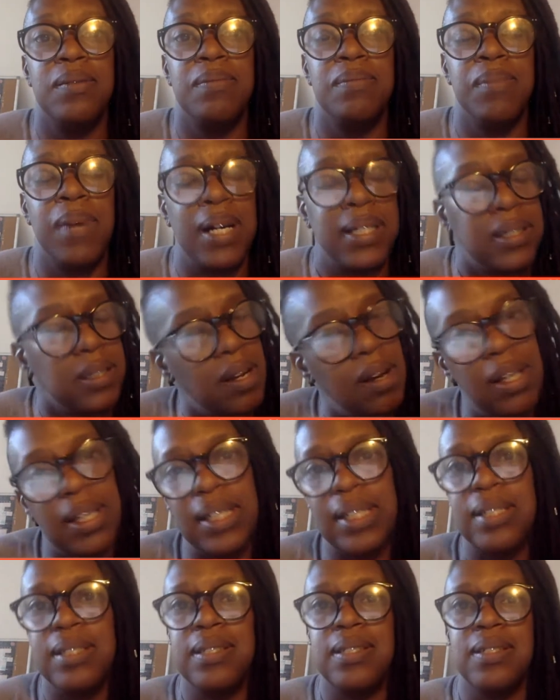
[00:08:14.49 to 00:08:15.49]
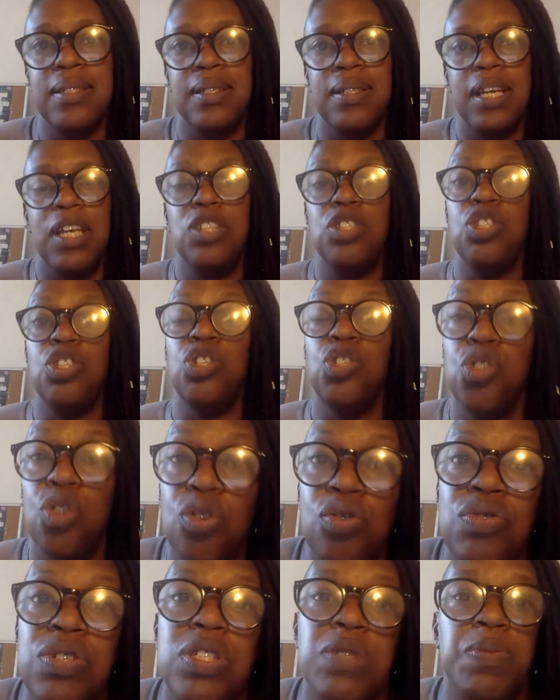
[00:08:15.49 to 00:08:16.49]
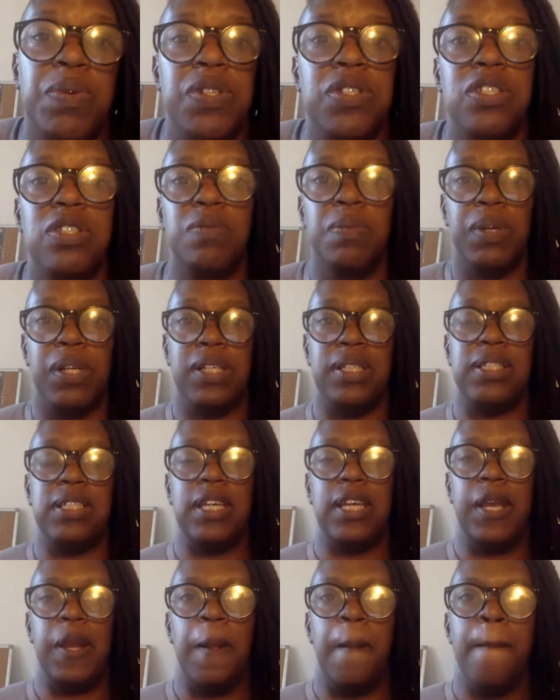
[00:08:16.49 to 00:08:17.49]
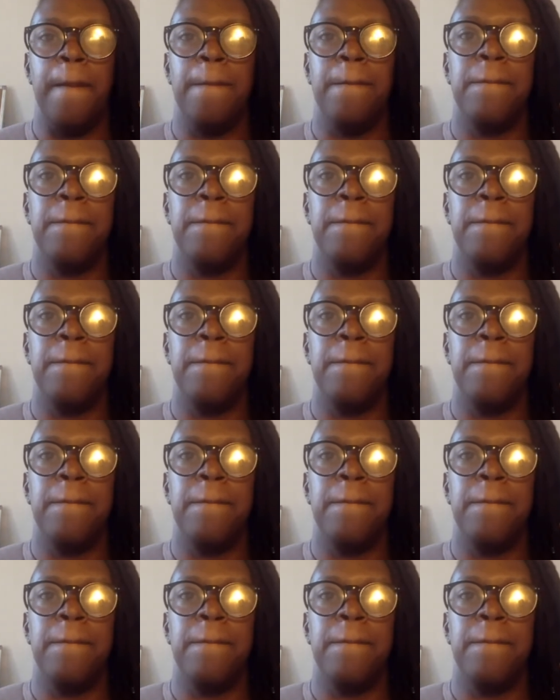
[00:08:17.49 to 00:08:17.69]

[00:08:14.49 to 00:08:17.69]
my darlings, is your responsibility.